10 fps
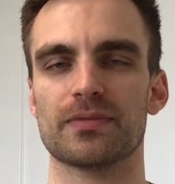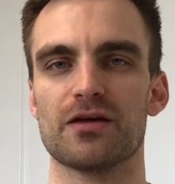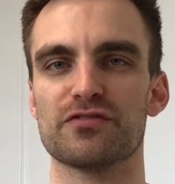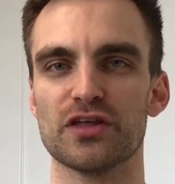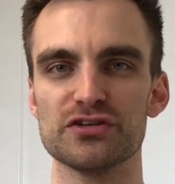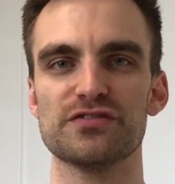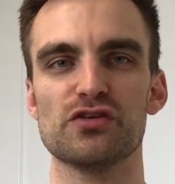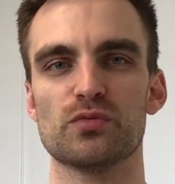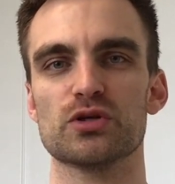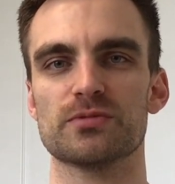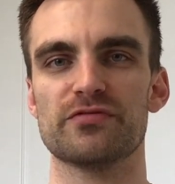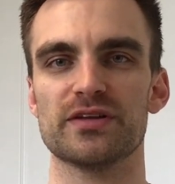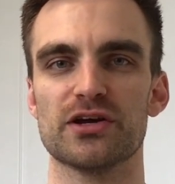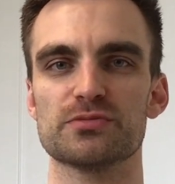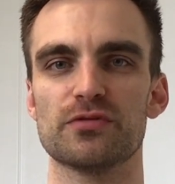For those of you who've watched my
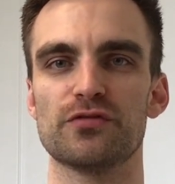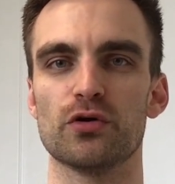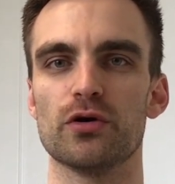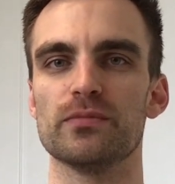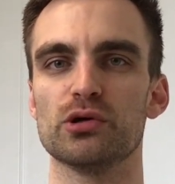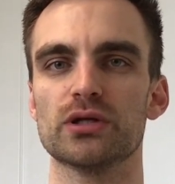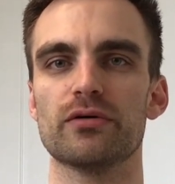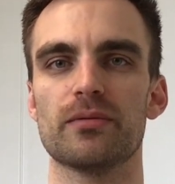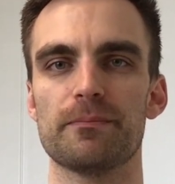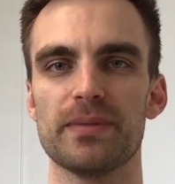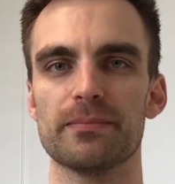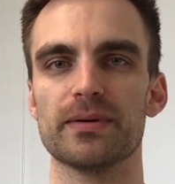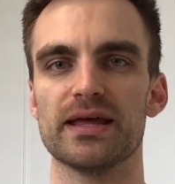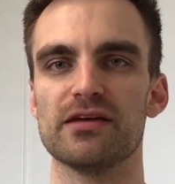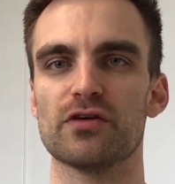videos before, you'll know I'm a big
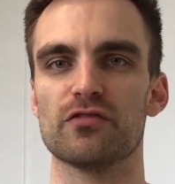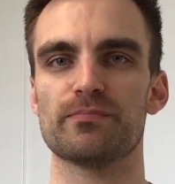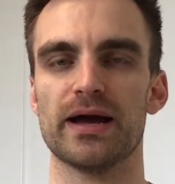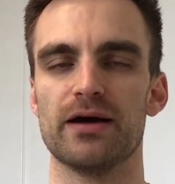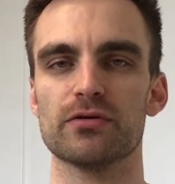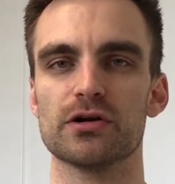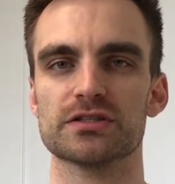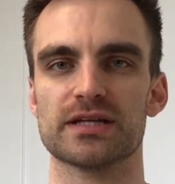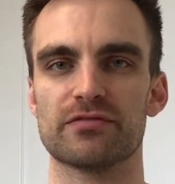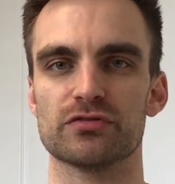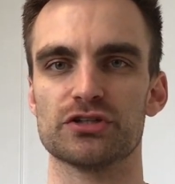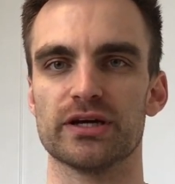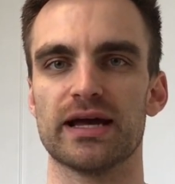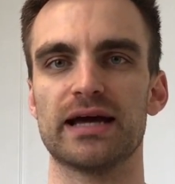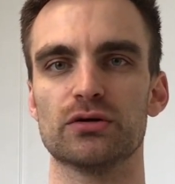believer of pound cost
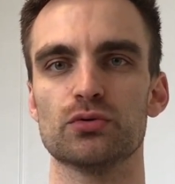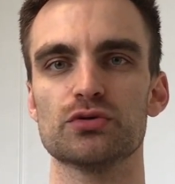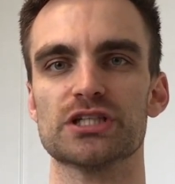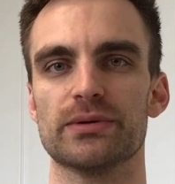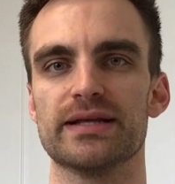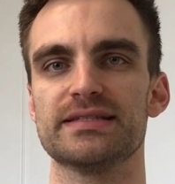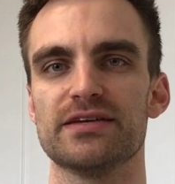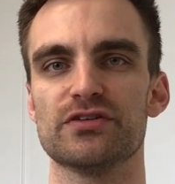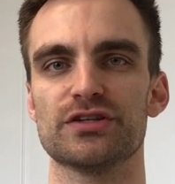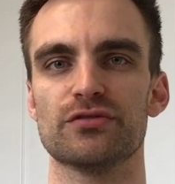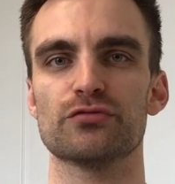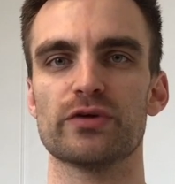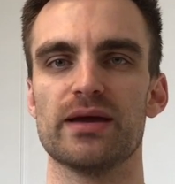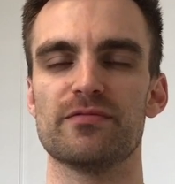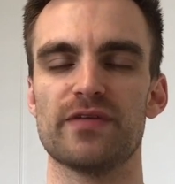averaging and also a dividend
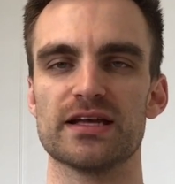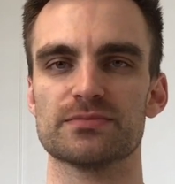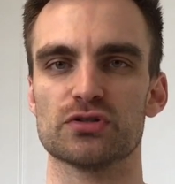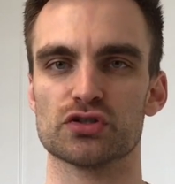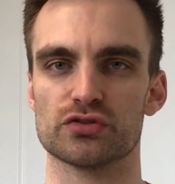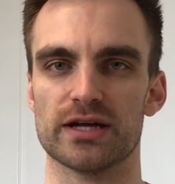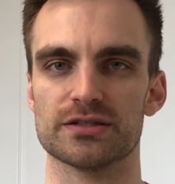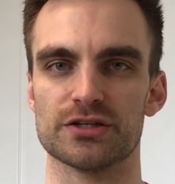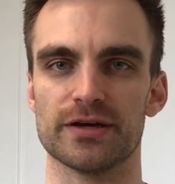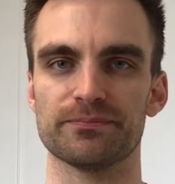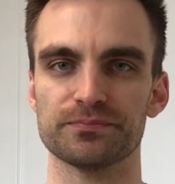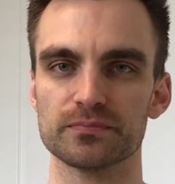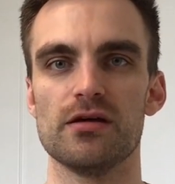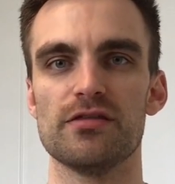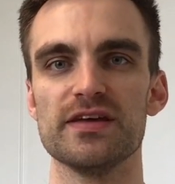reinvestment strategy.
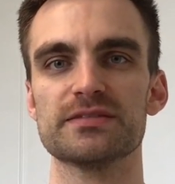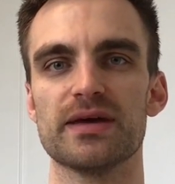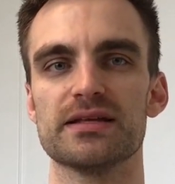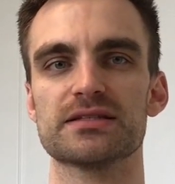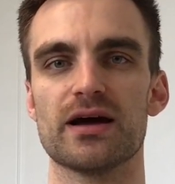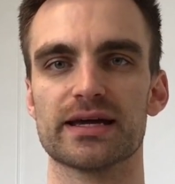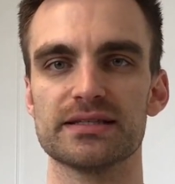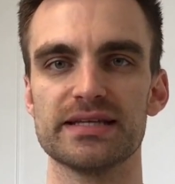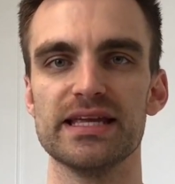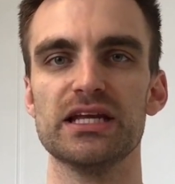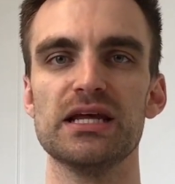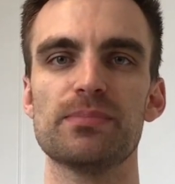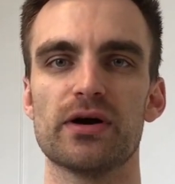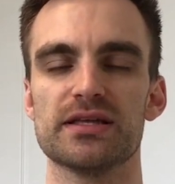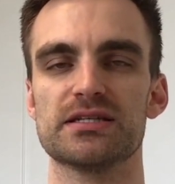This means that I continually
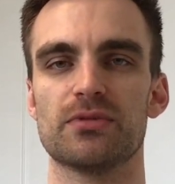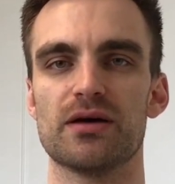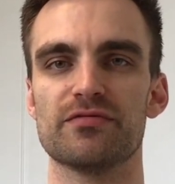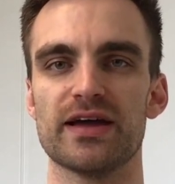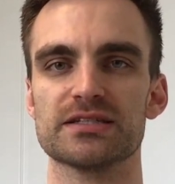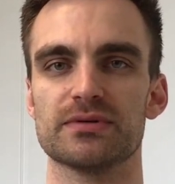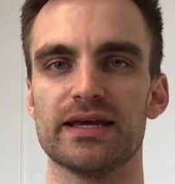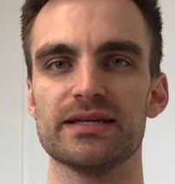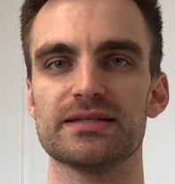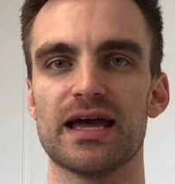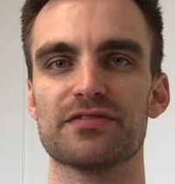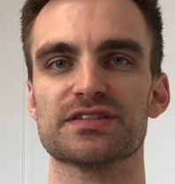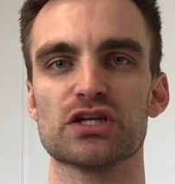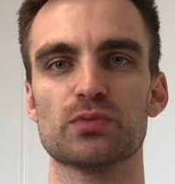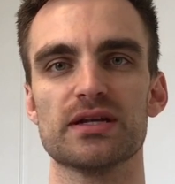buy into my investment
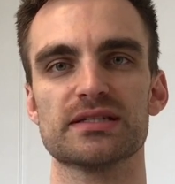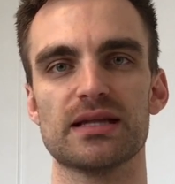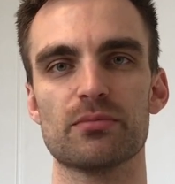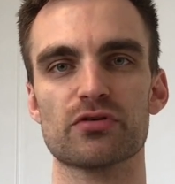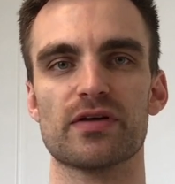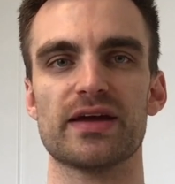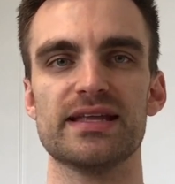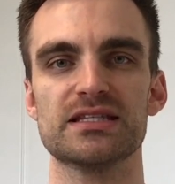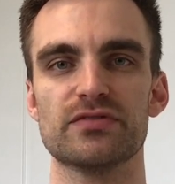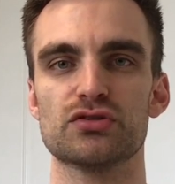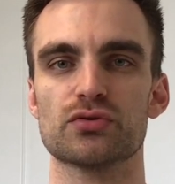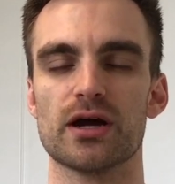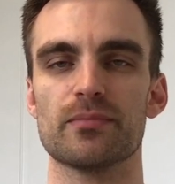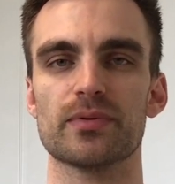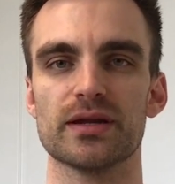ETFs as well as a number of other individual
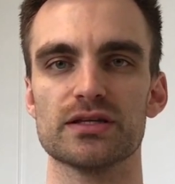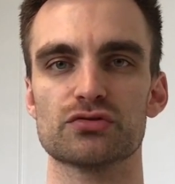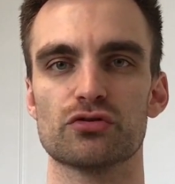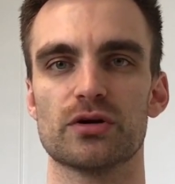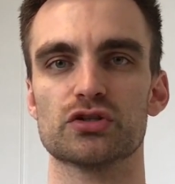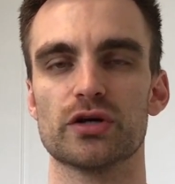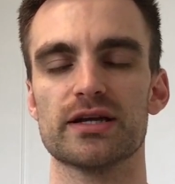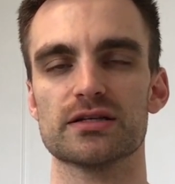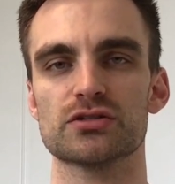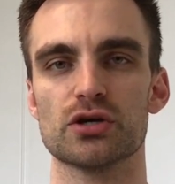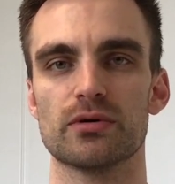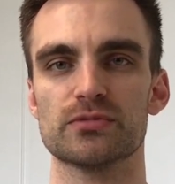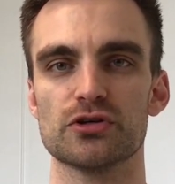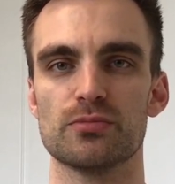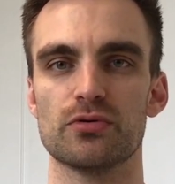companies through my Trading
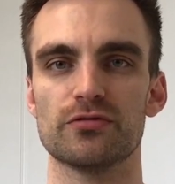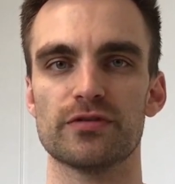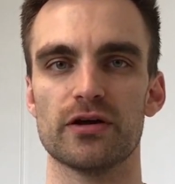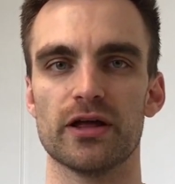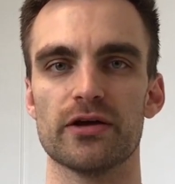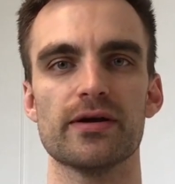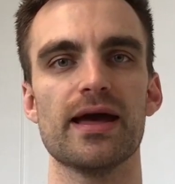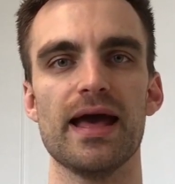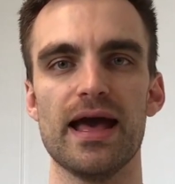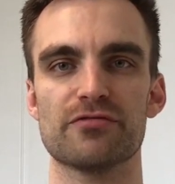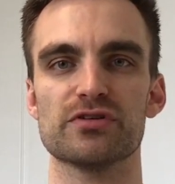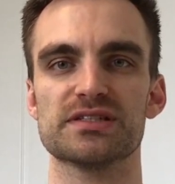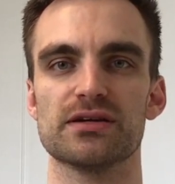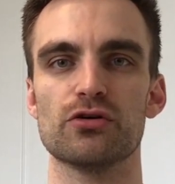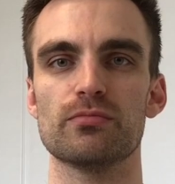212 portfolio every
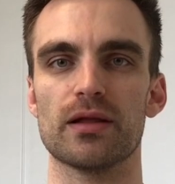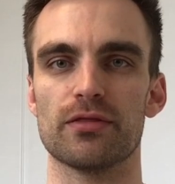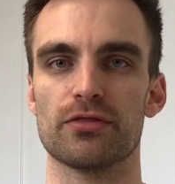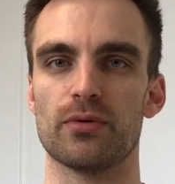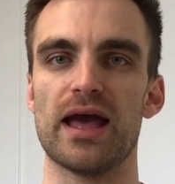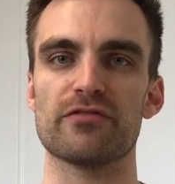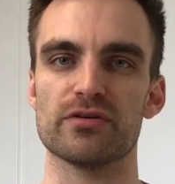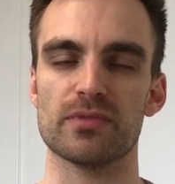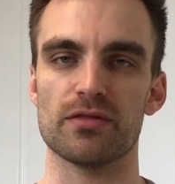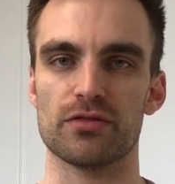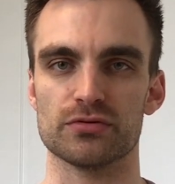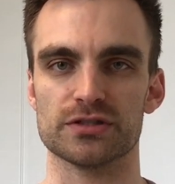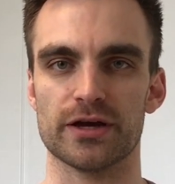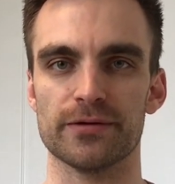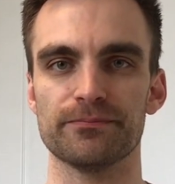single month or every month or
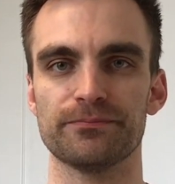so.